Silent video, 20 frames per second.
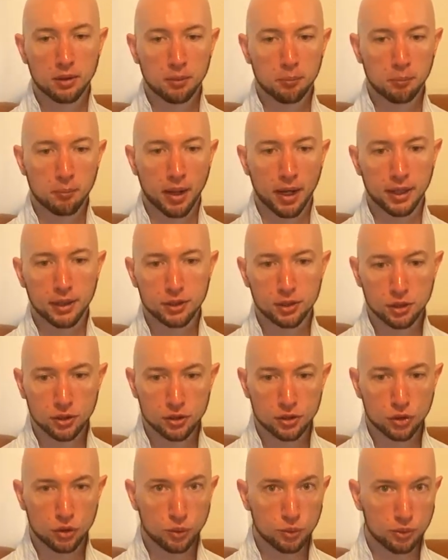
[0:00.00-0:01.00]

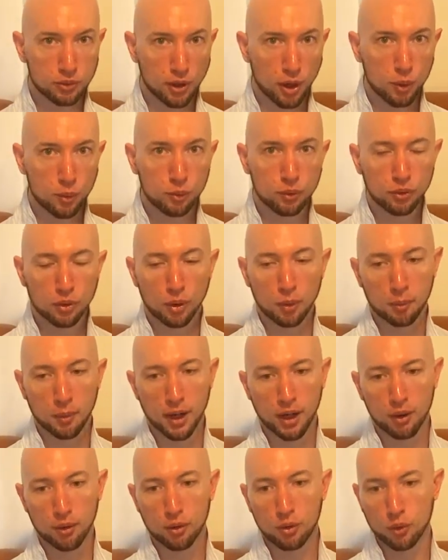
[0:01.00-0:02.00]
managers who don't come
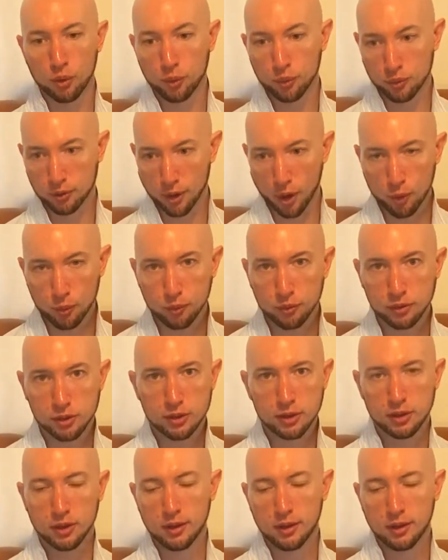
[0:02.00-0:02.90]
out, who don't